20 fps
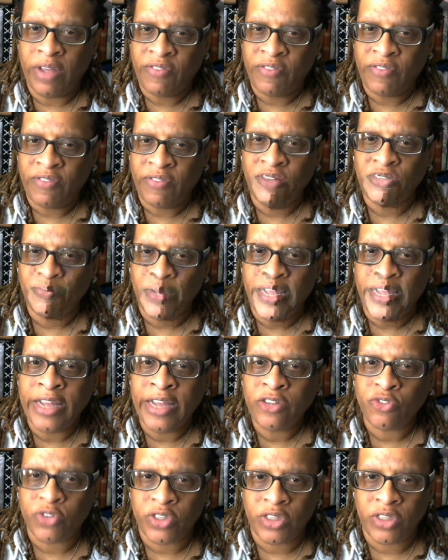gives
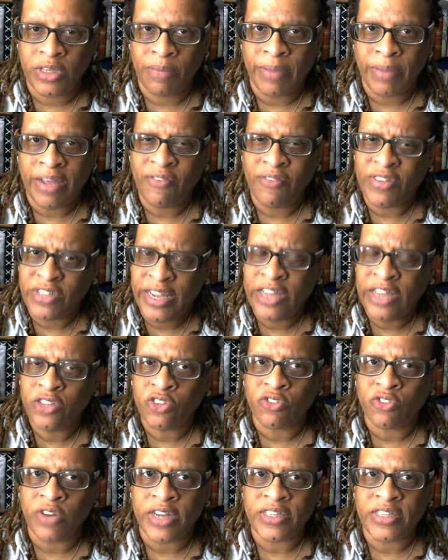interest to me, if it's
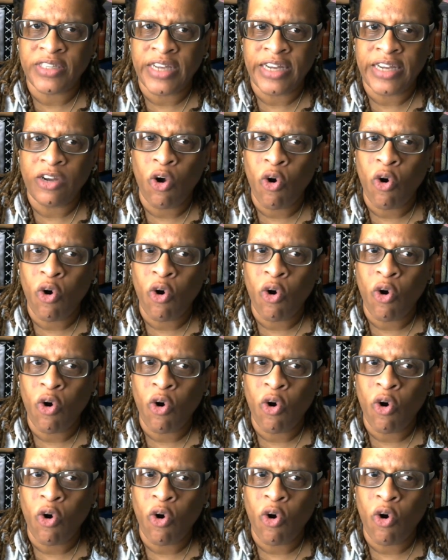interesting,